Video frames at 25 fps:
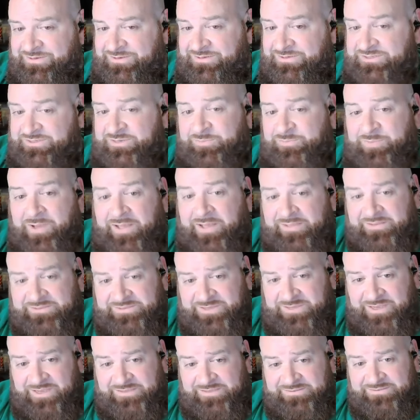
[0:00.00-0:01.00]
she
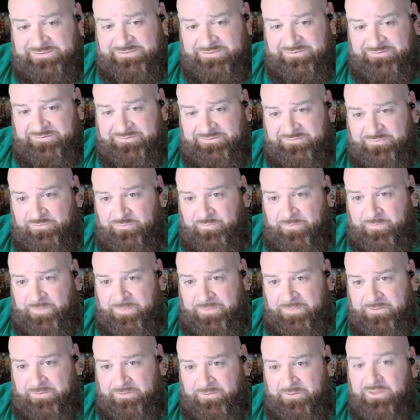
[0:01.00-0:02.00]
apologized.
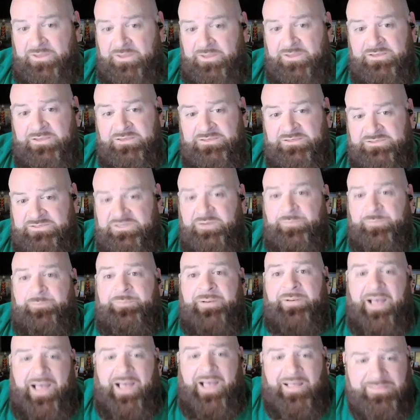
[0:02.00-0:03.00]
She
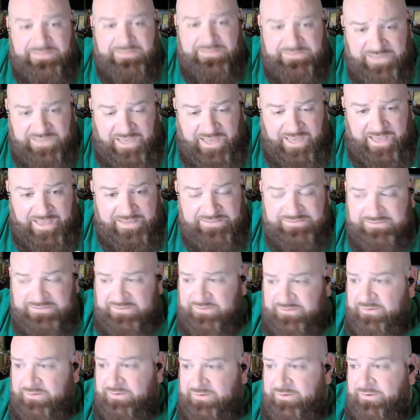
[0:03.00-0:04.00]
apologized
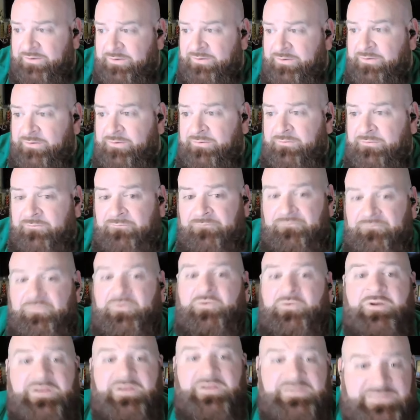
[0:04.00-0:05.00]

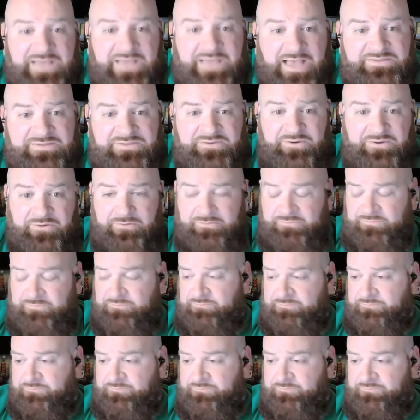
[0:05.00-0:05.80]
for criticizing her.